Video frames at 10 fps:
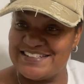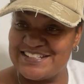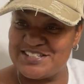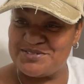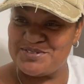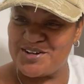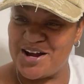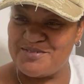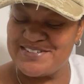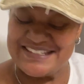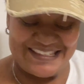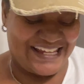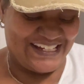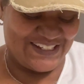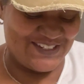subscribers.
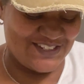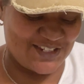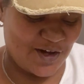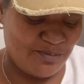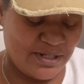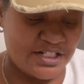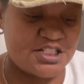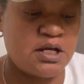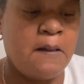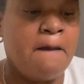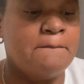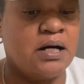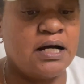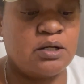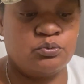Thank you so much.
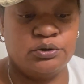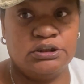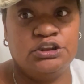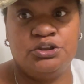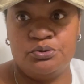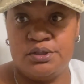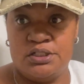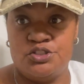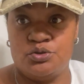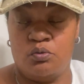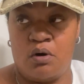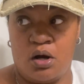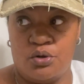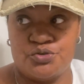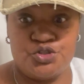But I really do need you
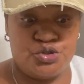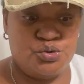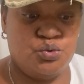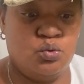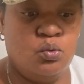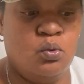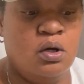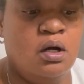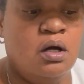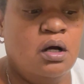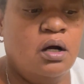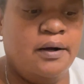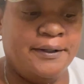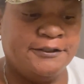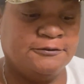all to
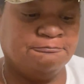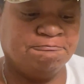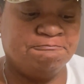um,